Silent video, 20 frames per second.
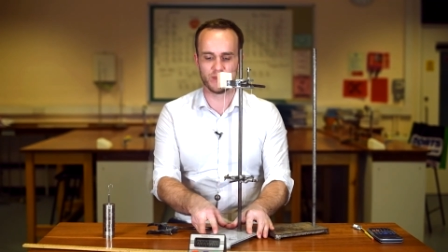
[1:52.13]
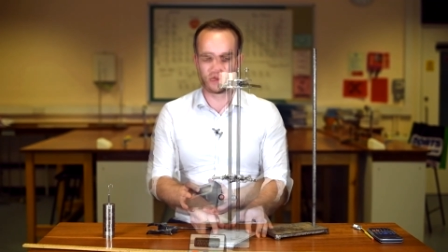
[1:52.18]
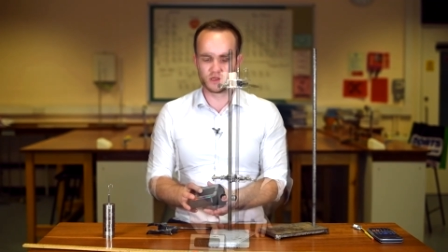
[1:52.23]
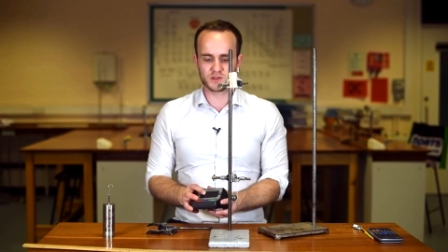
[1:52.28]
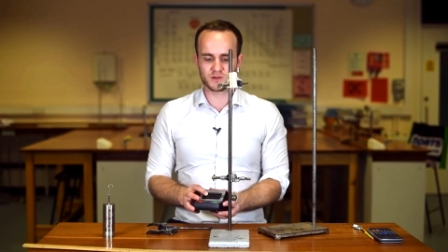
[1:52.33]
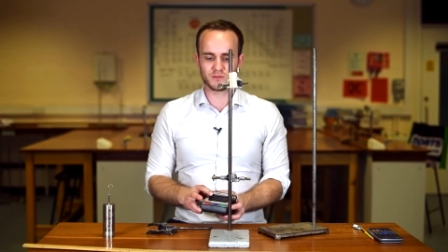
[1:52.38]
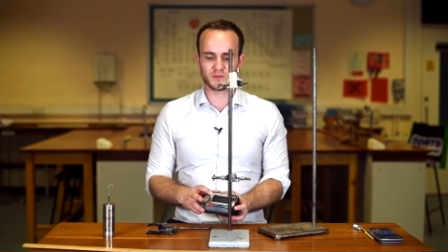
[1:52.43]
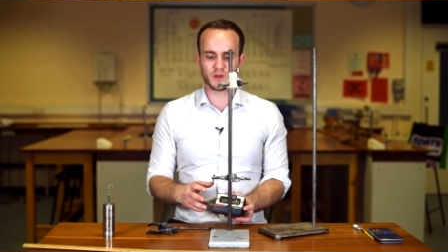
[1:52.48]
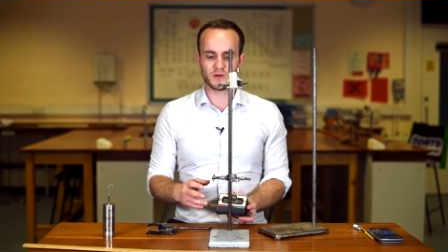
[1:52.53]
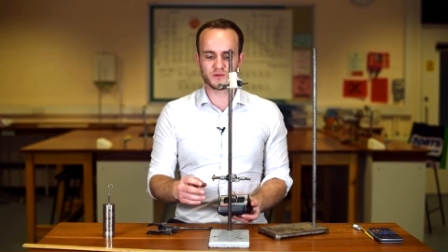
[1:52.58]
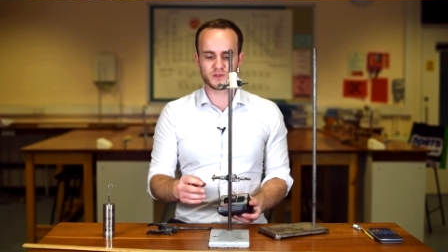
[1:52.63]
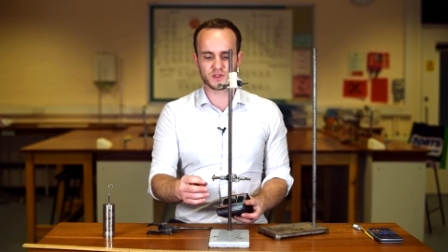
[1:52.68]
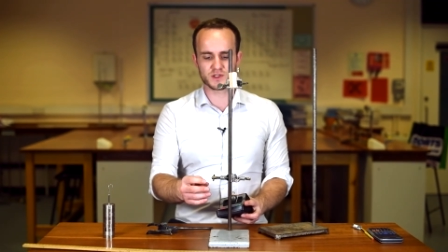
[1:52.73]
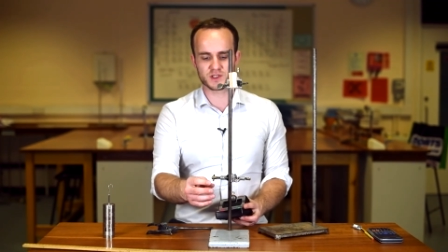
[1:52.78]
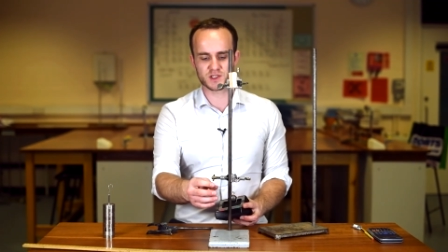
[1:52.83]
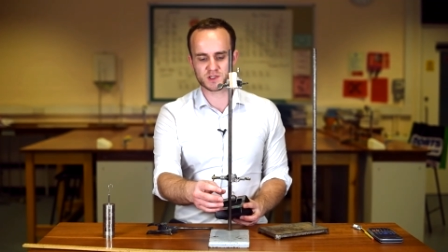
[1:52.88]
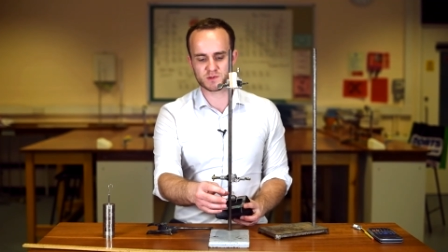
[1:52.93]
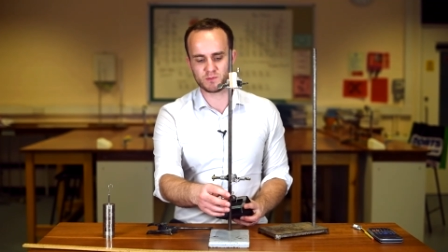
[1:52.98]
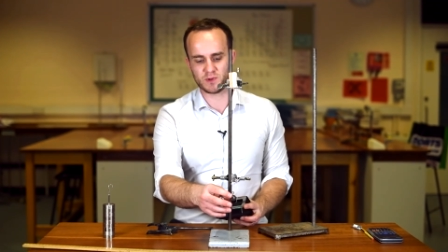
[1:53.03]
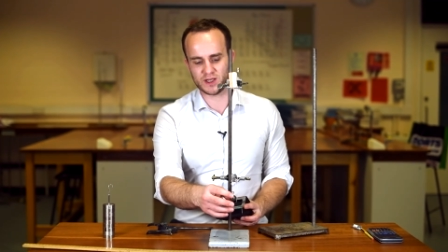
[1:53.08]
So I'm going to
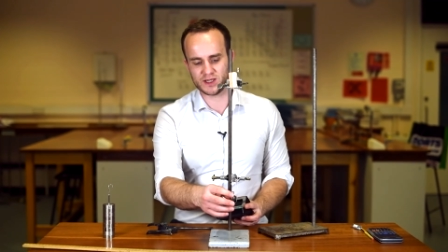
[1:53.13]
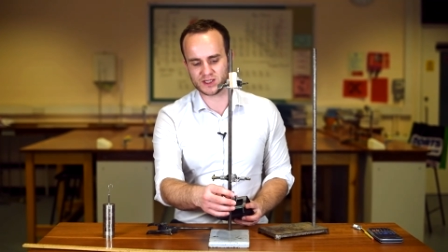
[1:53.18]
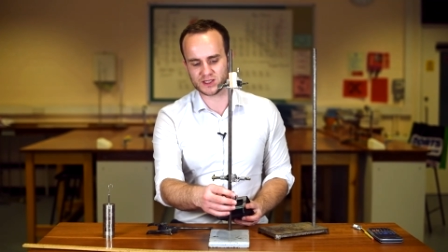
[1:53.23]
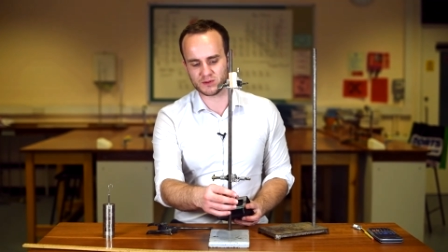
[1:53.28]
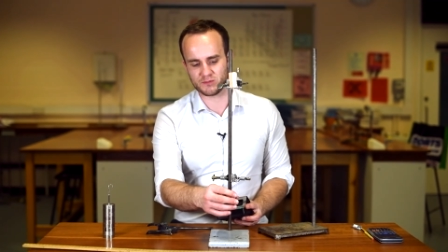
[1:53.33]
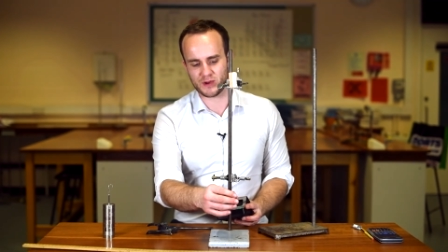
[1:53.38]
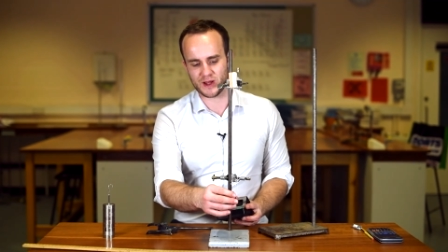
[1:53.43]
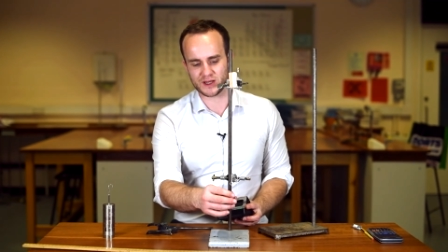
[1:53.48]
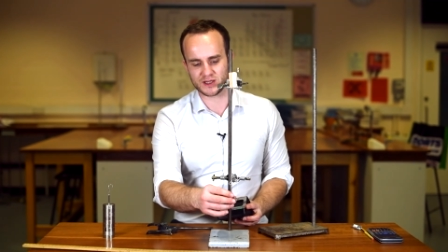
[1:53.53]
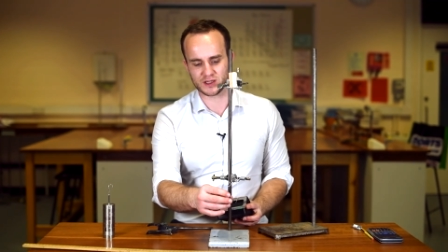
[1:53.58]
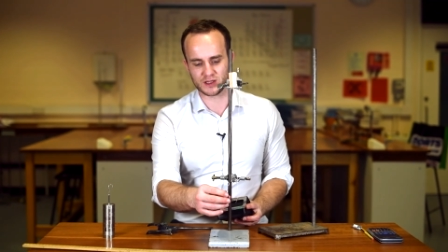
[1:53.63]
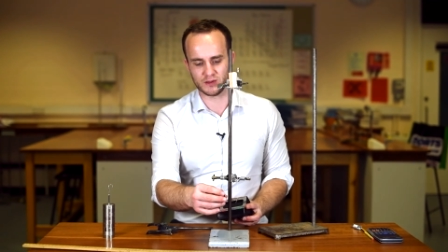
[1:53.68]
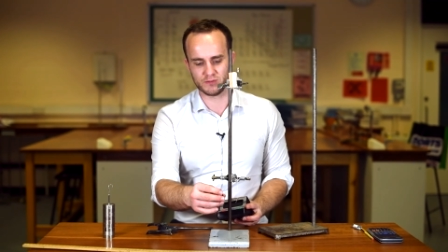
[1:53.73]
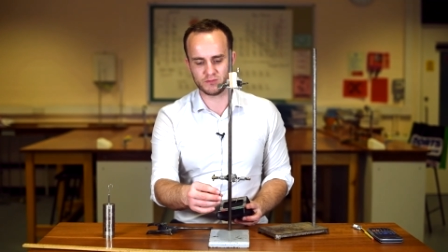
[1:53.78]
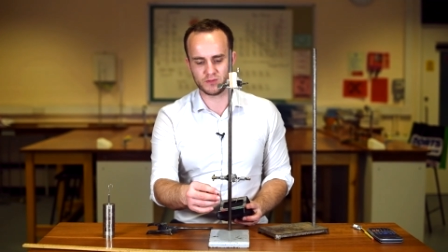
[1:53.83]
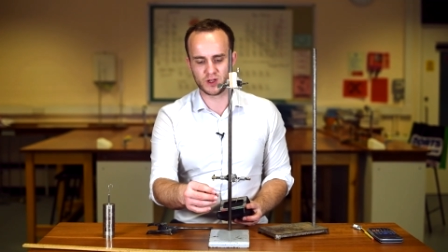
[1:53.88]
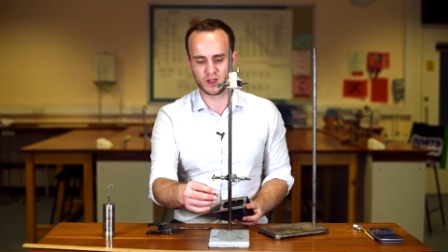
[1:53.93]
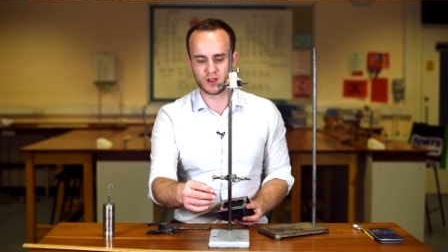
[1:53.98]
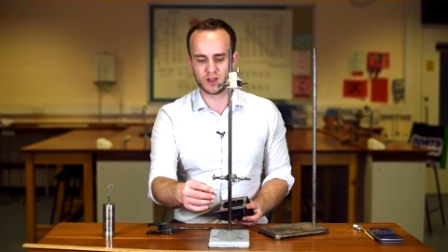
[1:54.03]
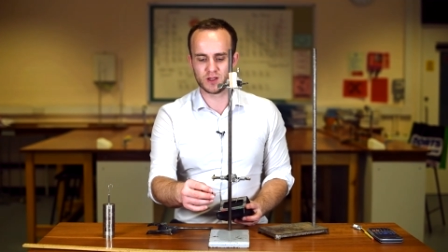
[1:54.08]
displace the pendulum.